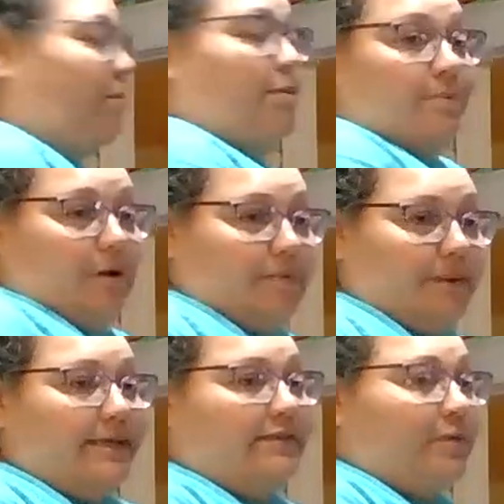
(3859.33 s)
all purple,
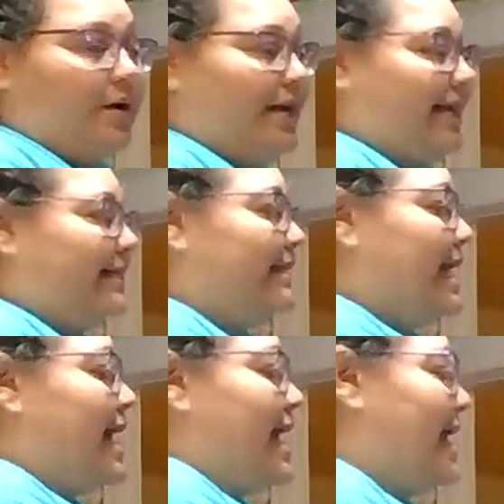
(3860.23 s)
because of where it
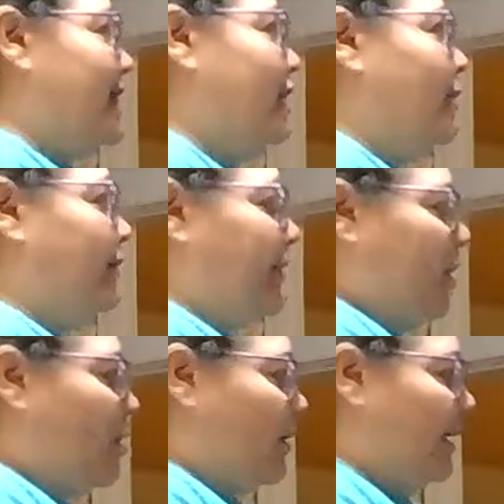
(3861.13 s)
is in the quilt.
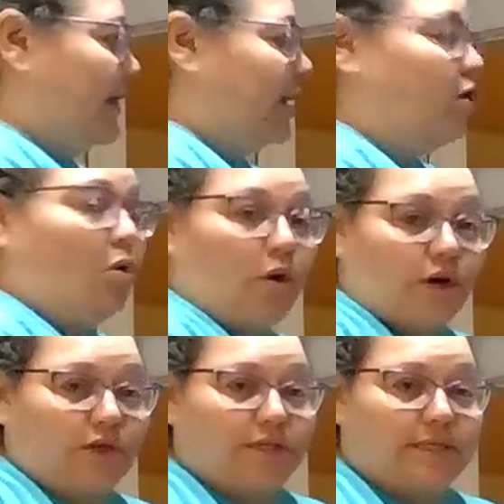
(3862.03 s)
They are in the
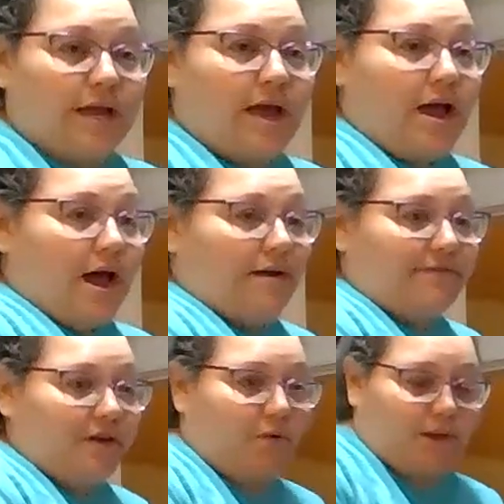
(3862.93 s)
corners
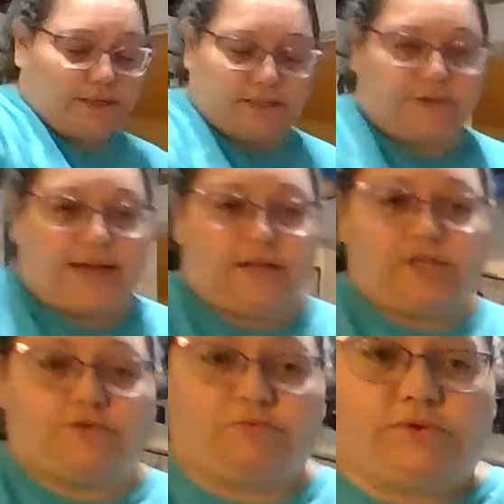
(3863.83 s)
of the quilt. So that
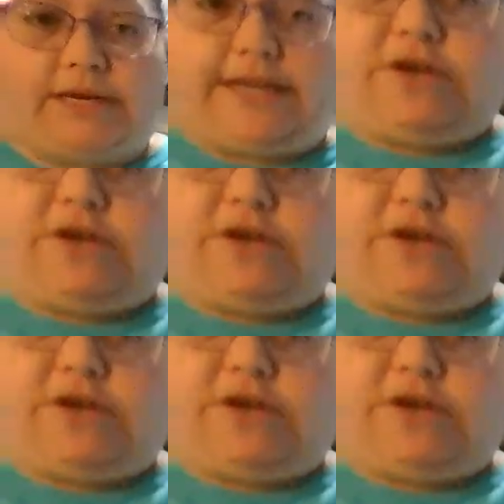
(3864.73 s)
looks really